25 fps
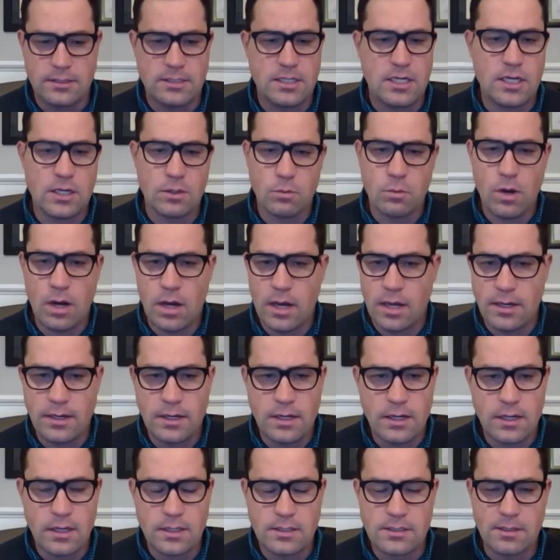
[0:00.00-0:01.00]
tier
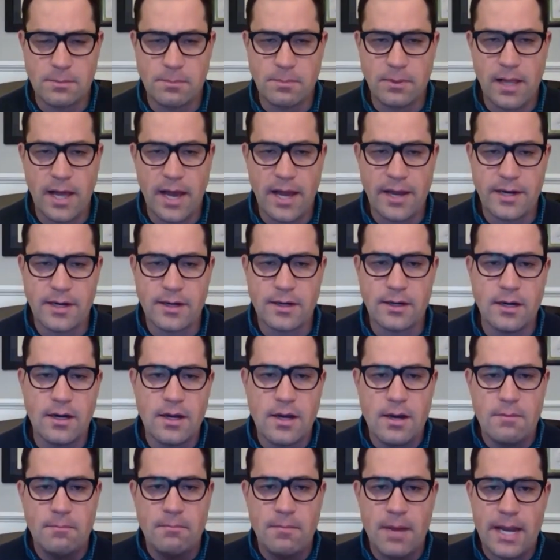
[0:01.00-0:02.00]
1 supplier
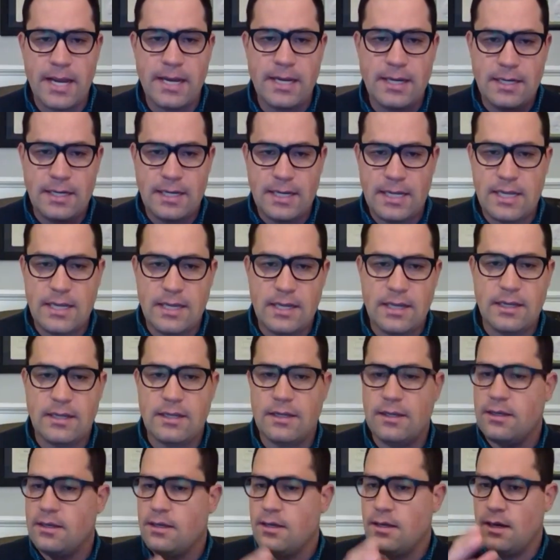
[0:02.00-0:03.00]
might
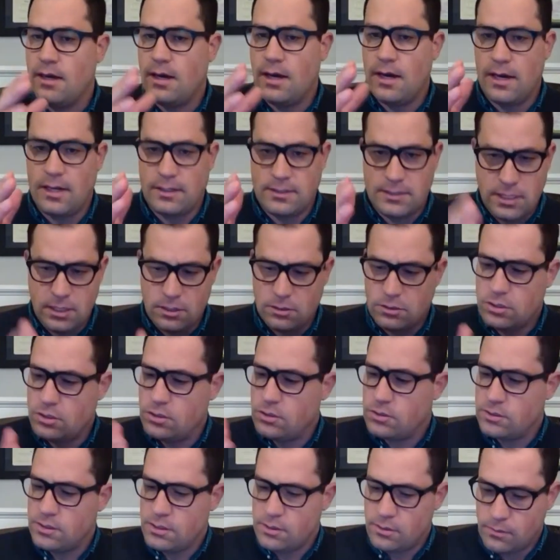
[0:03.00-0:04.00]
need tier
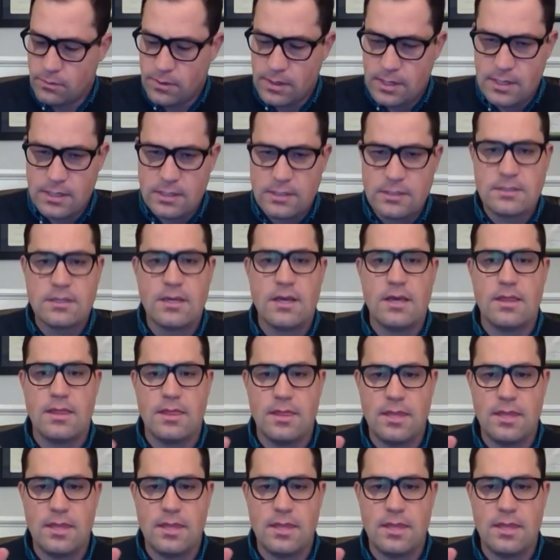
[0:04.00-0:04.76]
2s and 3s.